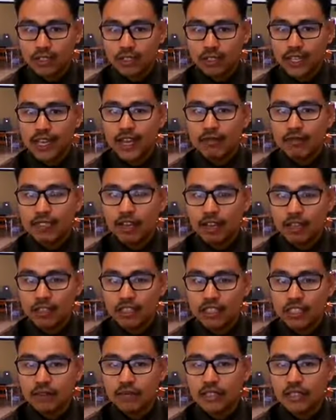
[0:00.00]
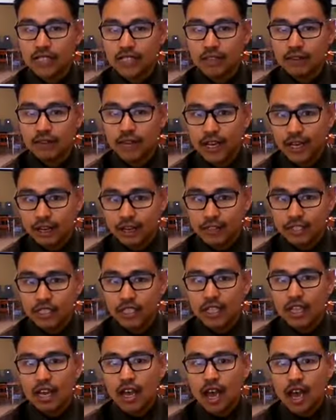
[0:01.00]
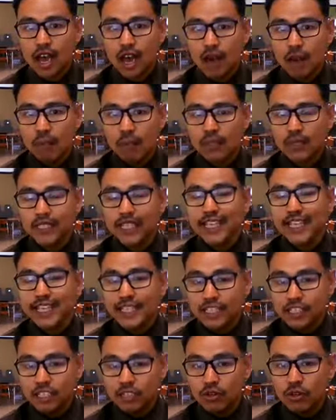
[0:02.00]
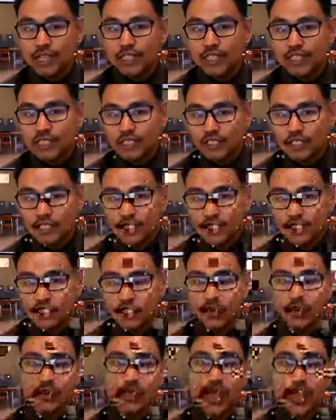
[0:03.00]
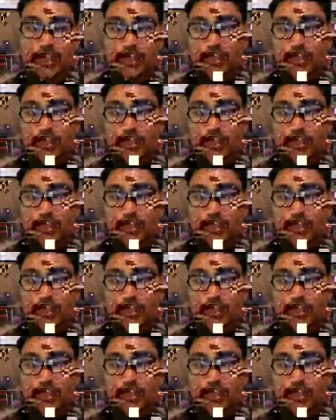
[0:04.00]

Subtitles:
So they have scholarships to give out, but they need you as a student to apply